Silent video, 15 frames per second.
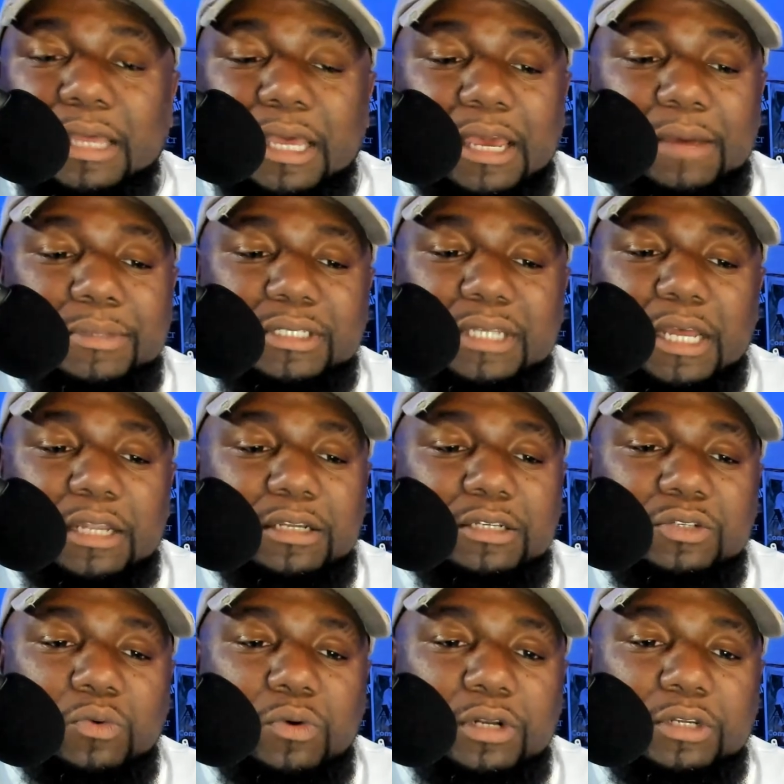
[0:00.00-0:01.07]
Amazon
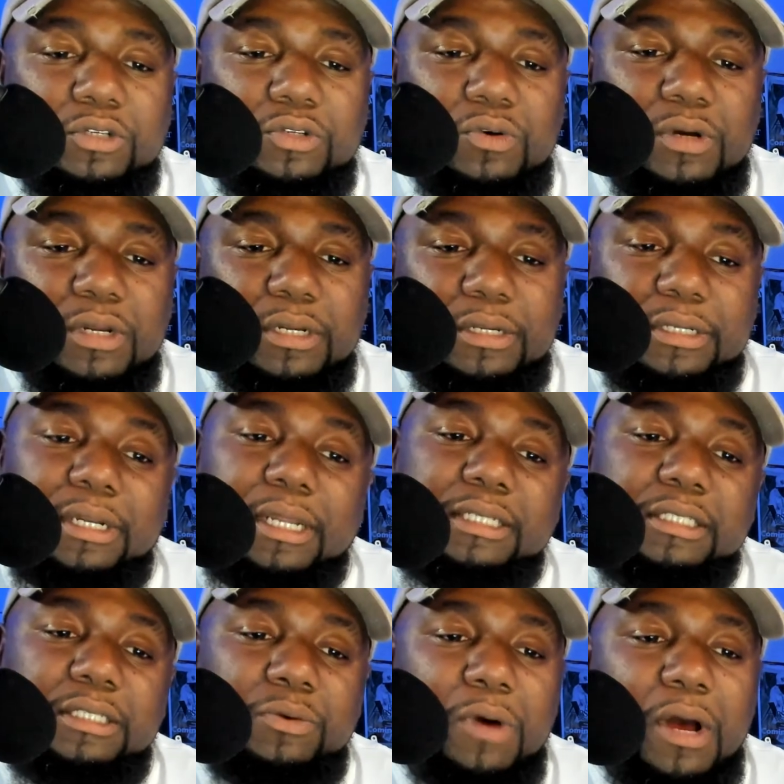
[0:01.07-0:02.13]
doesn't want to do it. And I
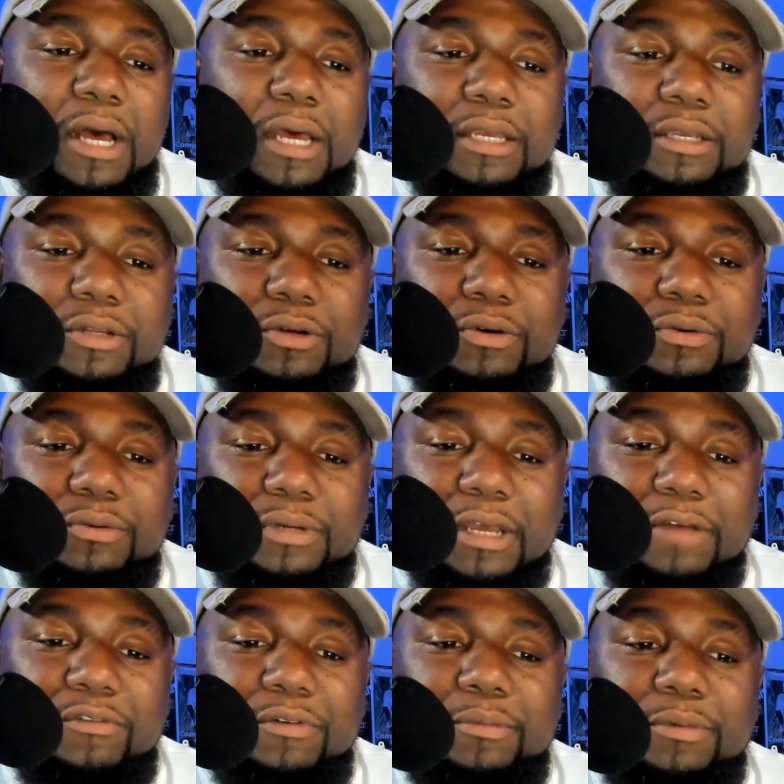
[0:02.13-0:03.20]
see why. You know,
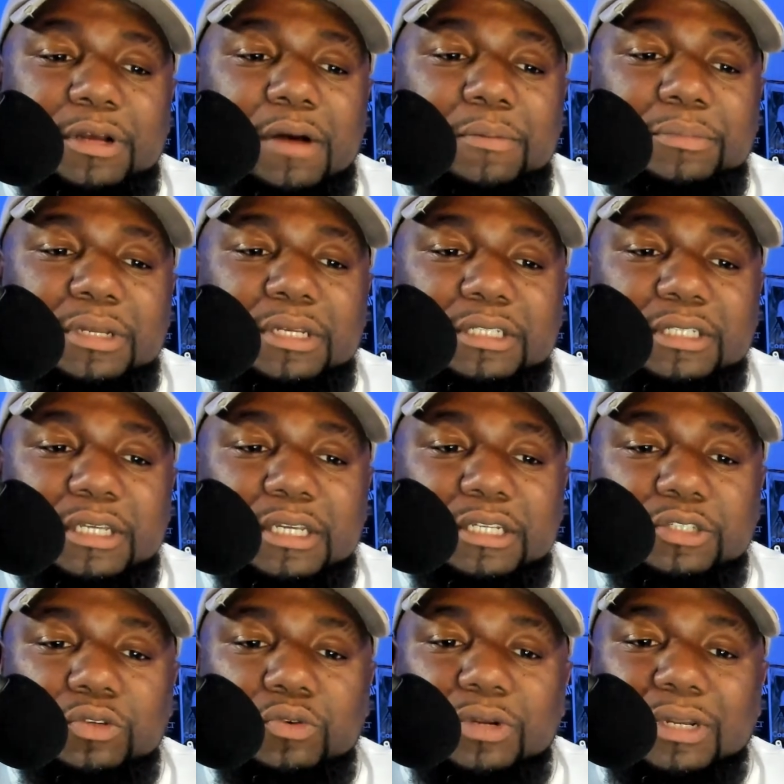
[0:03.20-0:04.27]
every company is
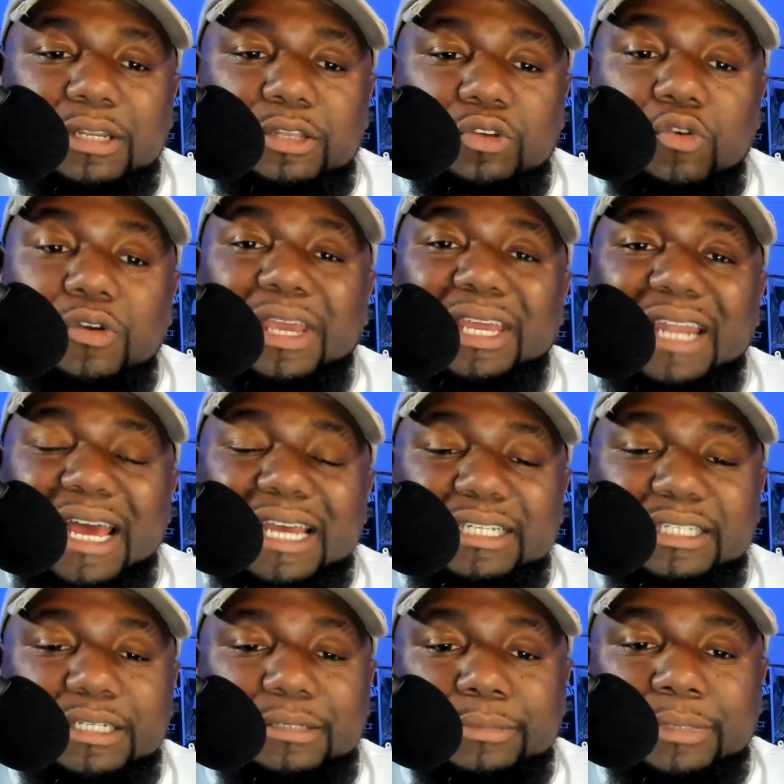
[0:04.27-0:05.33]
against un-
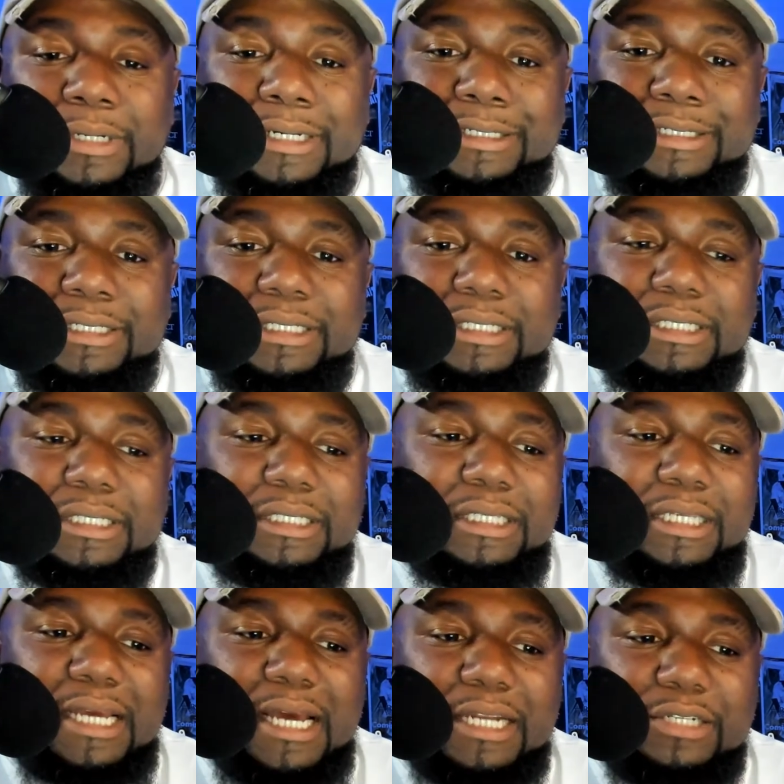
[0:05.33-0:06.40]
unionizing, but
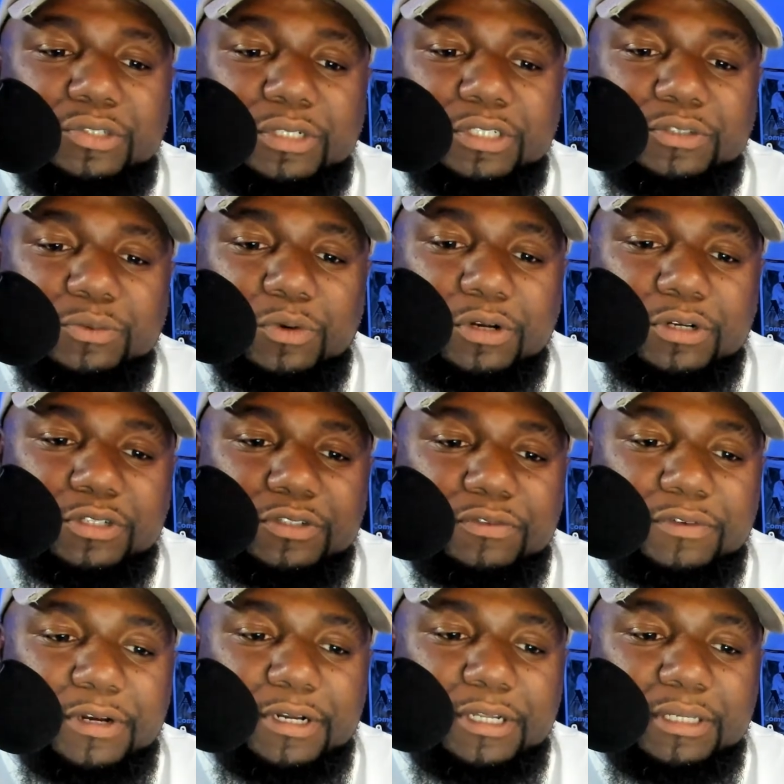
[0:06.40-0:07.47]
you got to treat your workers
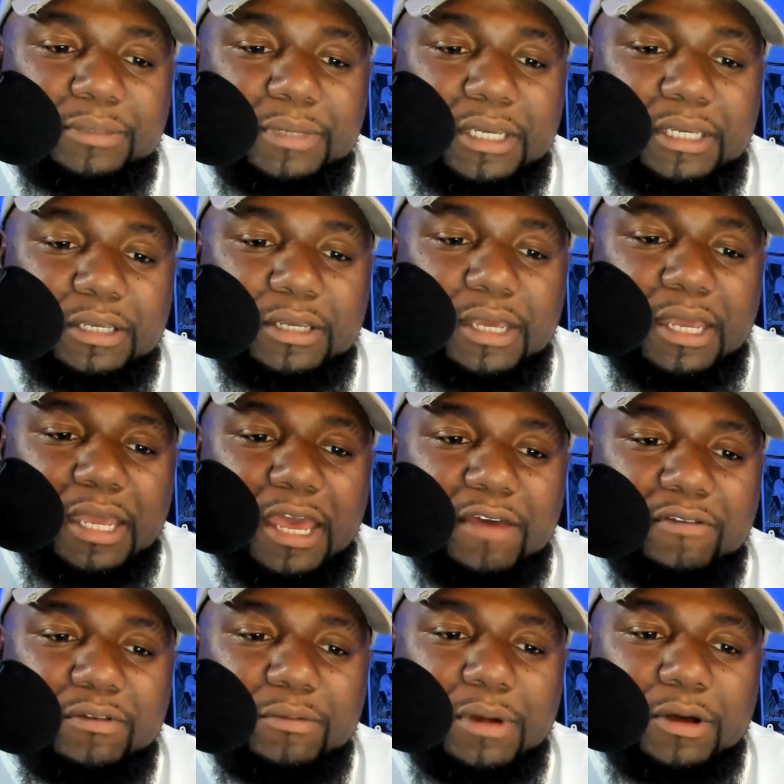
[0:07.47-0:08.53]
fairly, man. You can't
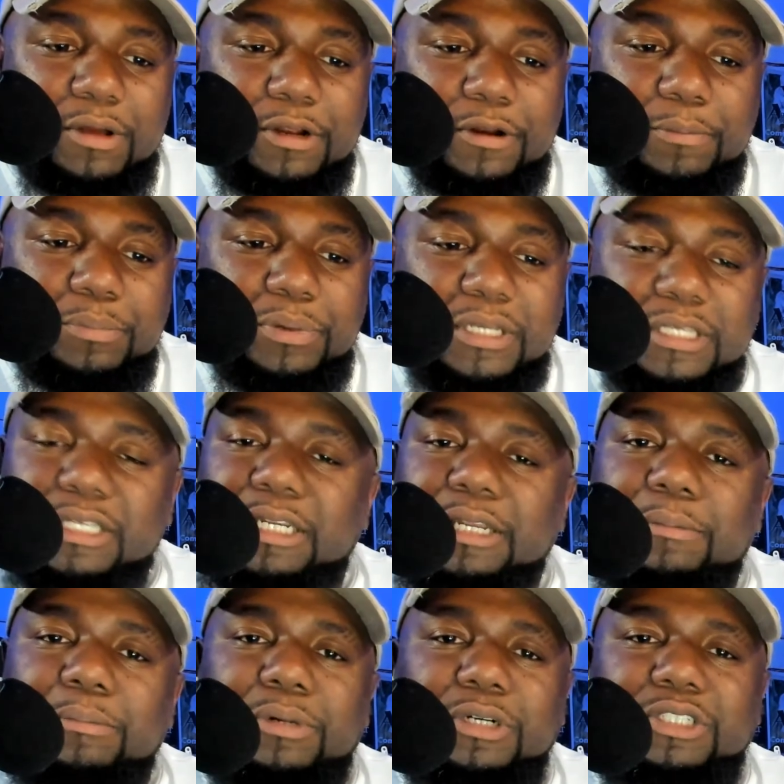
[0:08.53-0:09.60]
have them out here pissing
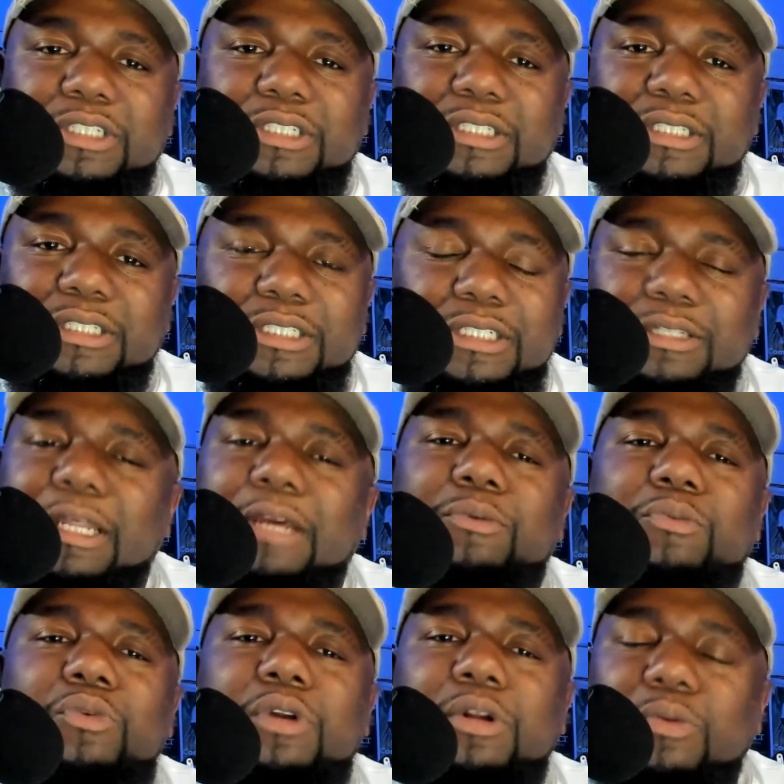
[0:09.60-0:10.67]
in bushes and shit. Like,
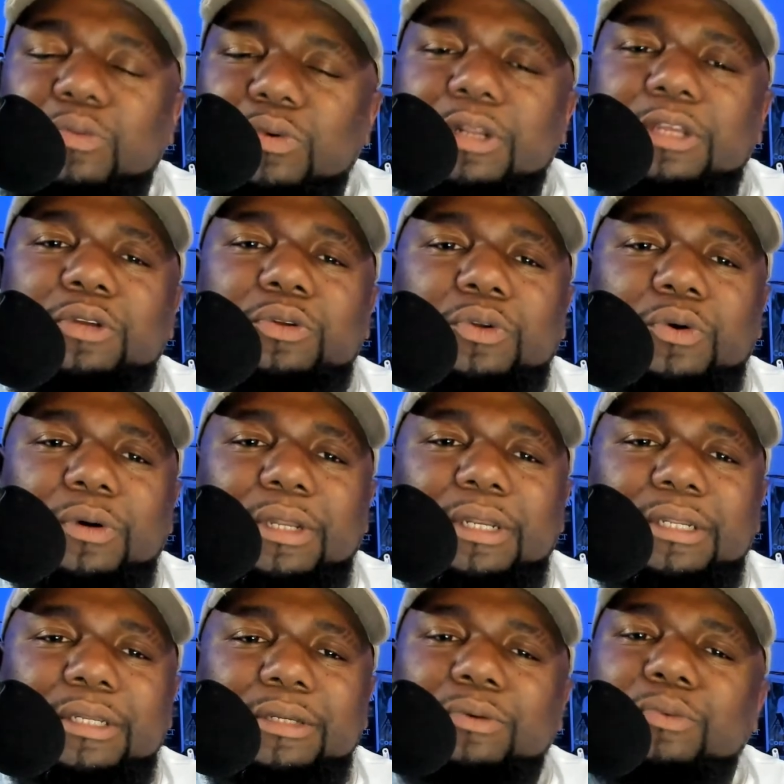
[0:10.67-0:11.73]
what what are you doing?
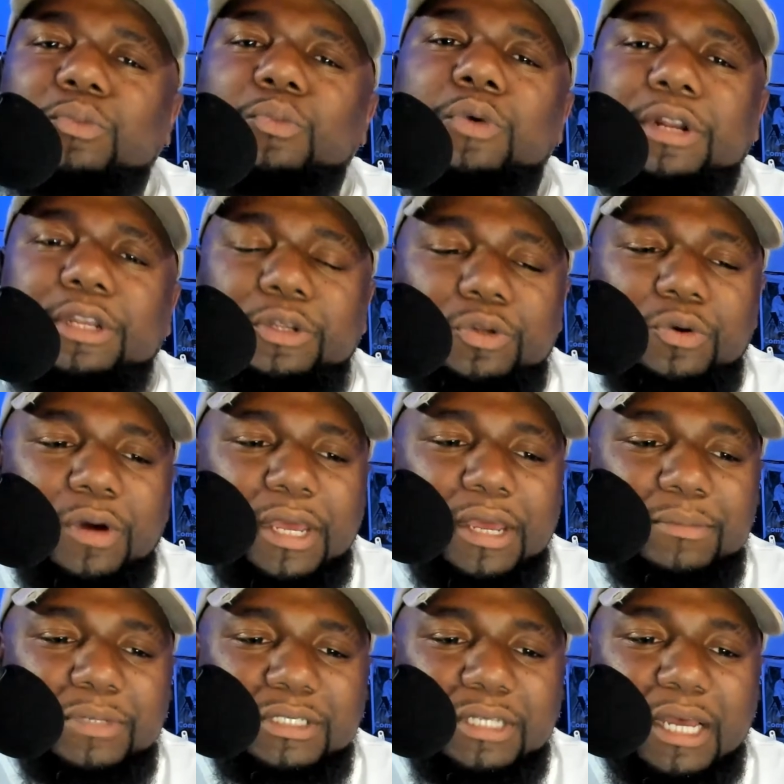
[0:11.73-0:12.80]
What are you doing,
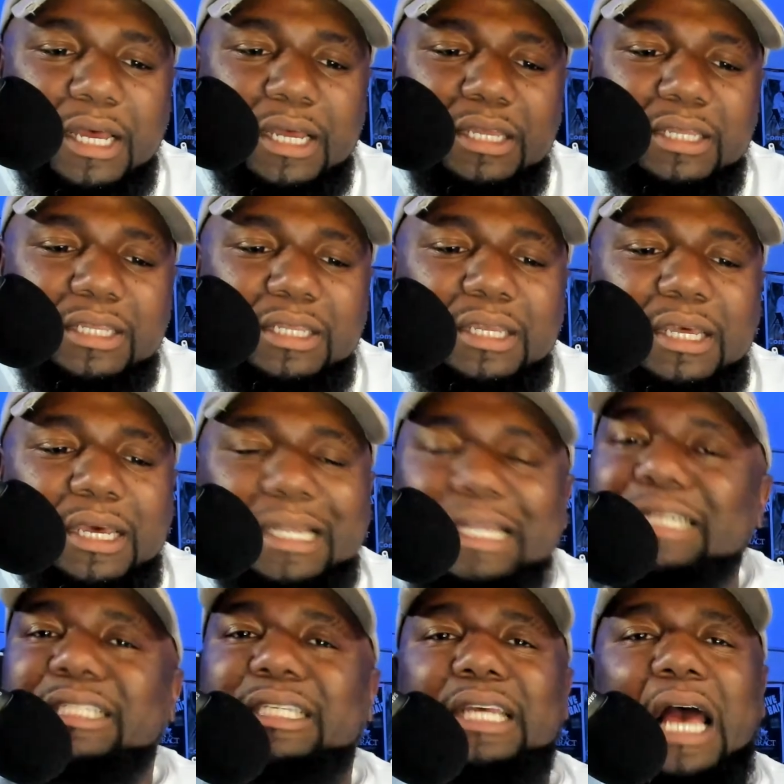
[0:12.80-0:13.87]
Amazon? And
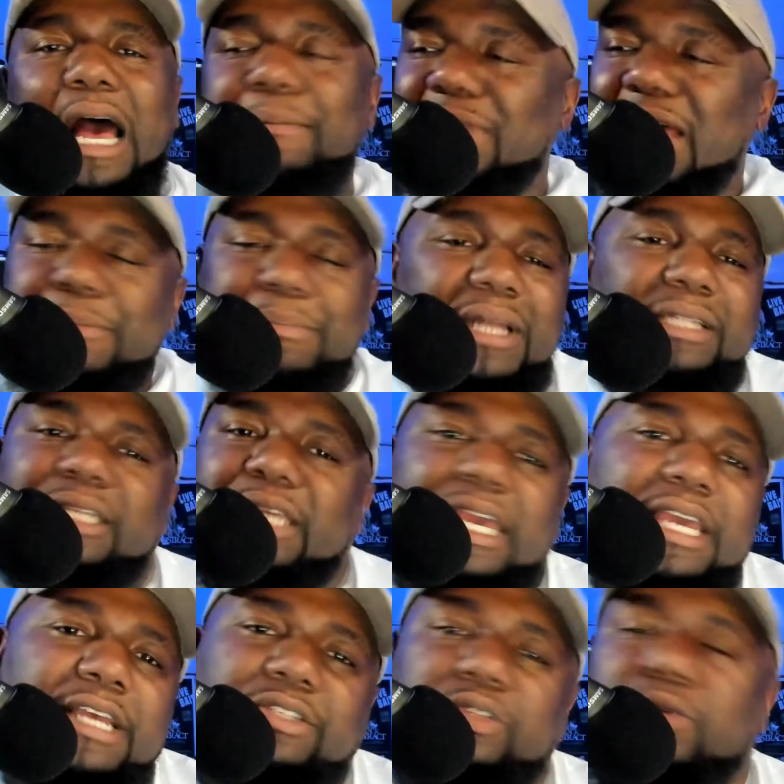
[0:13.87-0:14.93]
listen, I'm not about to
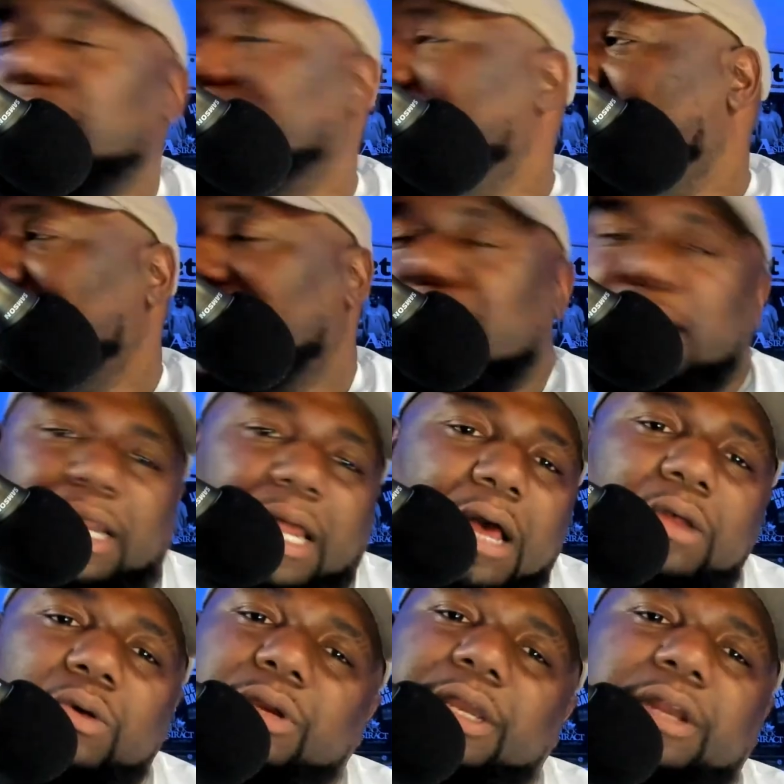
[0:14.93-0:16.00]
cancel Amazon.
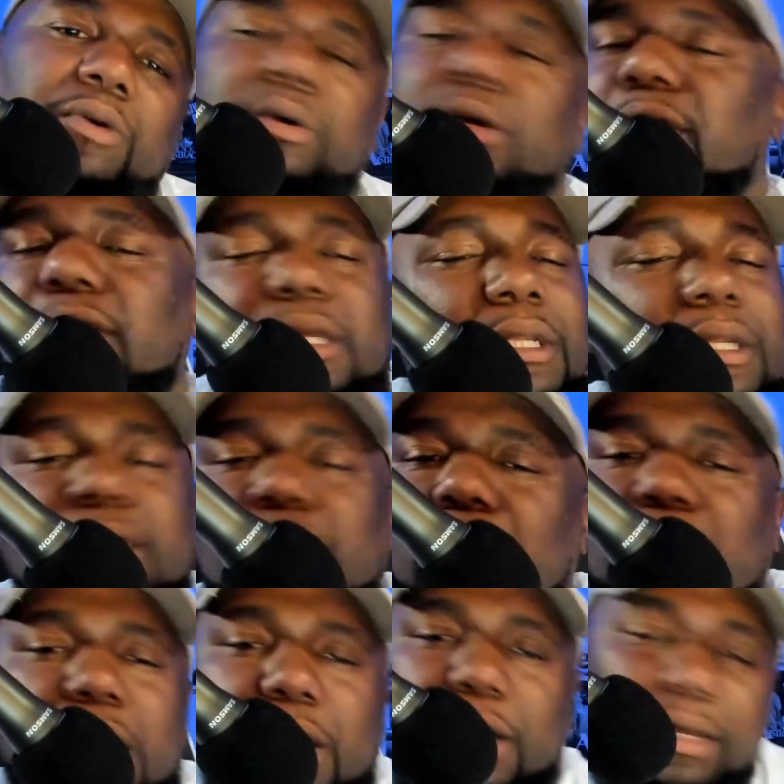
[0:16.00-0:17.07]
I don't care.
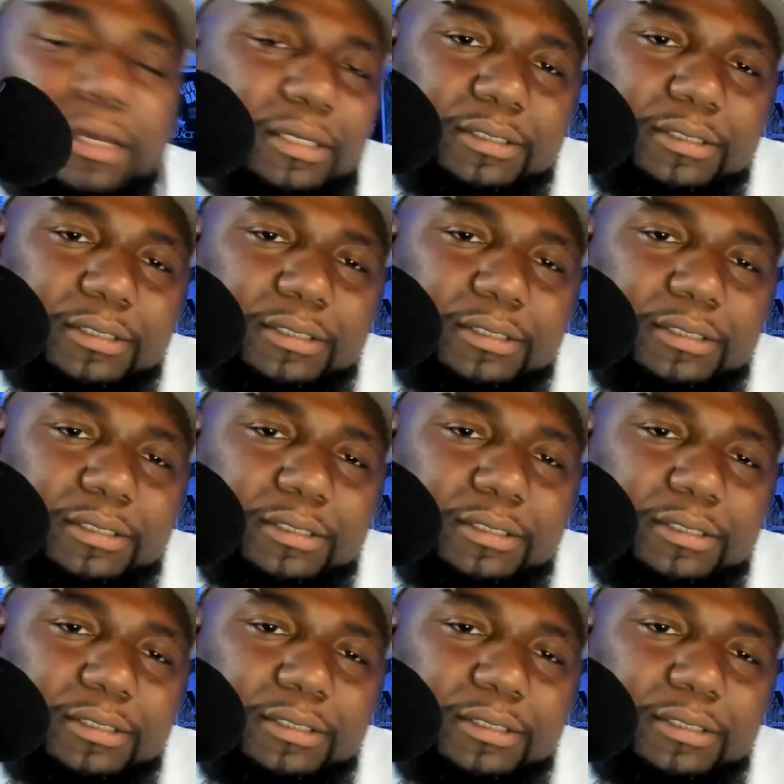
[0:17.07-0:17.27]
Uh-uh.